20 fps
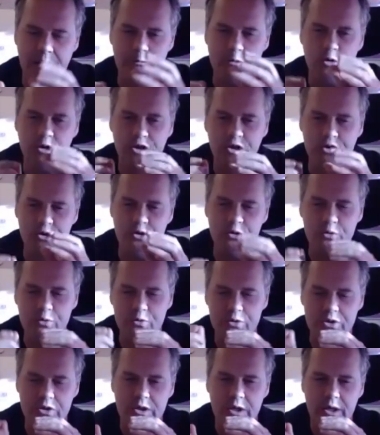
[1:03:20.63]
You can
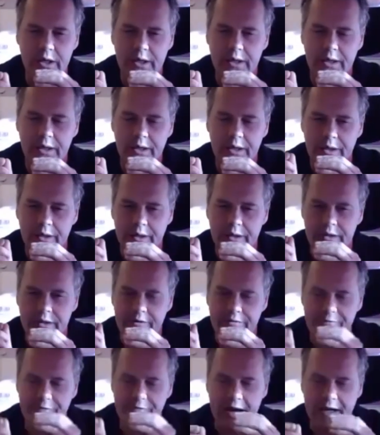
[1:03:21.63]
use the
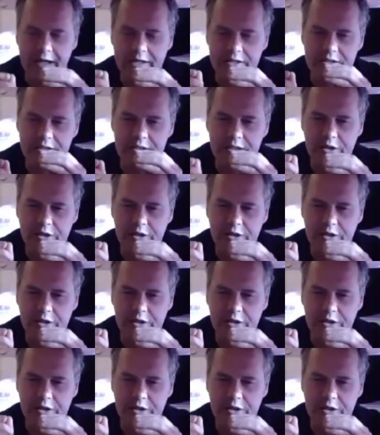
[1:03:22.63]
fact